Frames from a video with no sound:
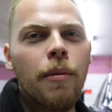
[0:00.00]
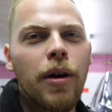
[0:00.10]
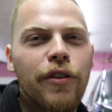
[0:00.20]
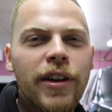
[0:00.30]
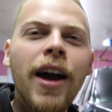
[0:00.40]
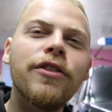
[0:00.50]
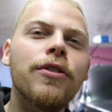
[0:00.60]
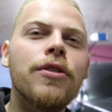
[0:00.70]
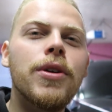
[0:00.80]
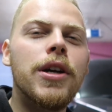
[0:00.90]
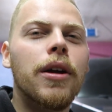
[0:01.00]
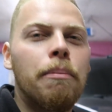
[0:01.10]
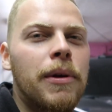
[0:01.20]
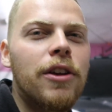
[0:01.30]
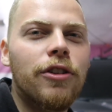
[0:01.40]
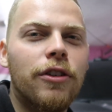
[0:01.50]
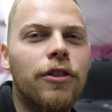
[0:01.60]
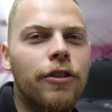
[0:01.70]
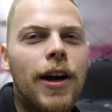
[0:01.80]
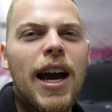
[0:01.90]
But if you guys are new here, be sure to
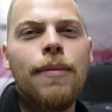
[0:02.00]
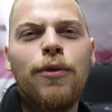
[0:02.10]
subscribe.